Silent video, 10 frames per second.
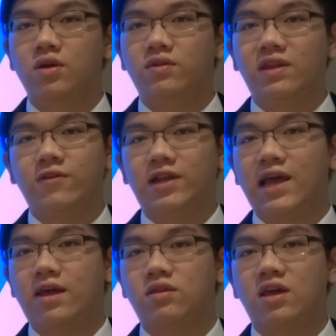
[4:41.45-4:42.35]

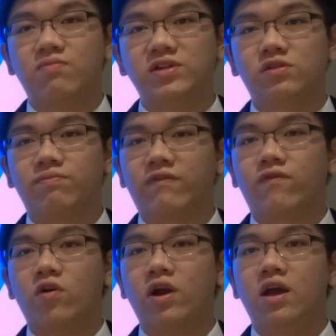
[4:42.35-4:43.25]
Nevertheless, as mentioned
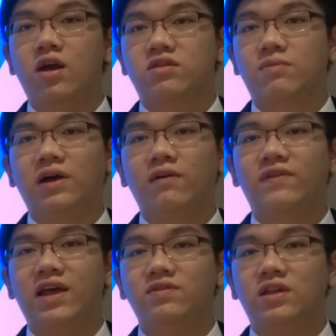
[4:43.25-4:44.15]
before, supply of
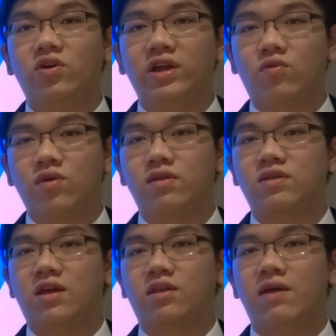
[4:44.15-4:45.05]
land did not increase
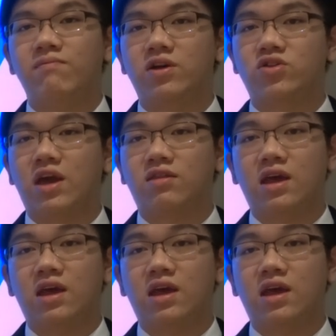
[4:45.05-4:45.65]
that much as